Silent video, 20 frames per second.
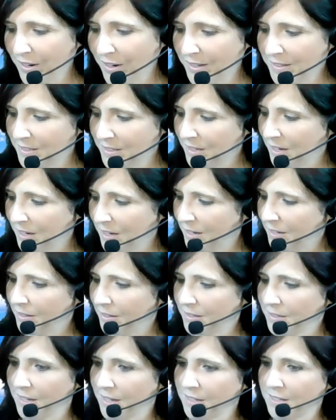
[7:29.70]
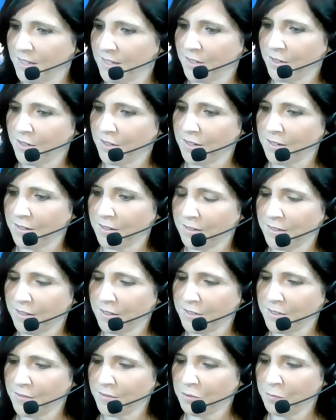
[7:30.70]
to tell you that there's
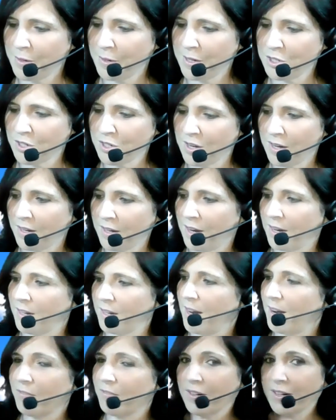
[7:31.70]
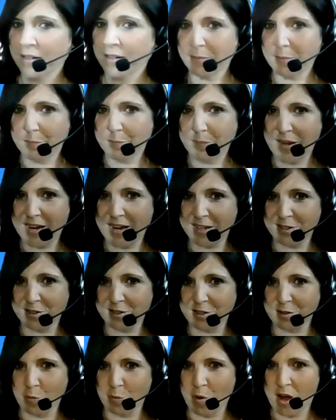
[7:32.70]
information on every page to
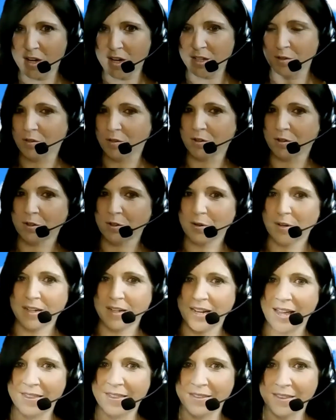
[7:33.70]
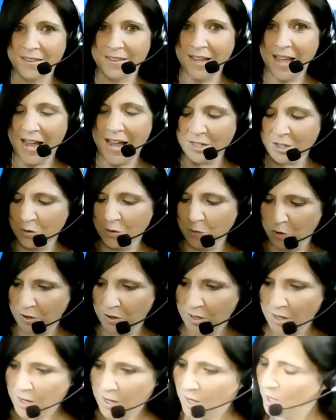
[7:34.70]
walk you through it, and then the actual
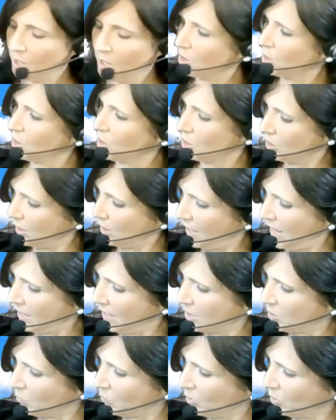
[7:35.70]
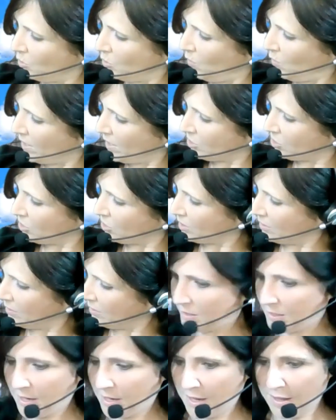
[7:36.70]
questions.
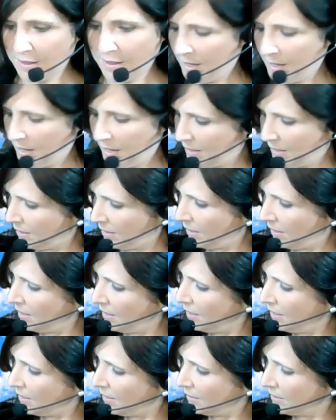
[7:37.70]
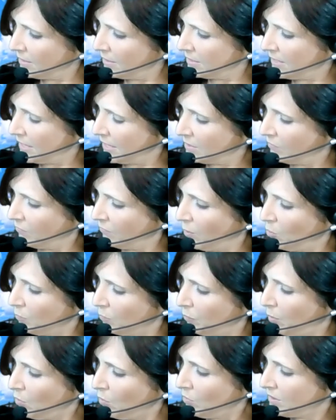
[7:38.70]
And then this says vote
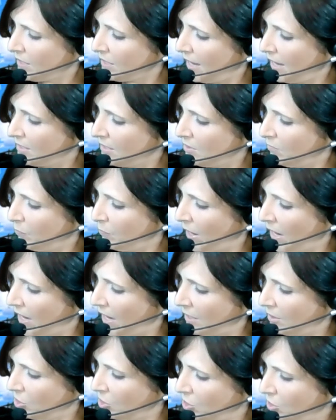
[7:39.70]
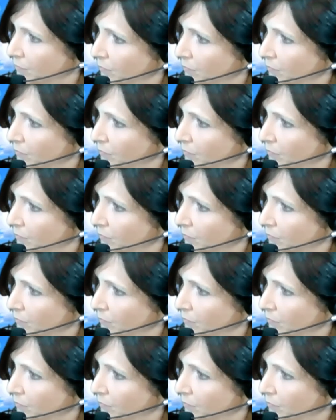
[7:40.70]
both sides of page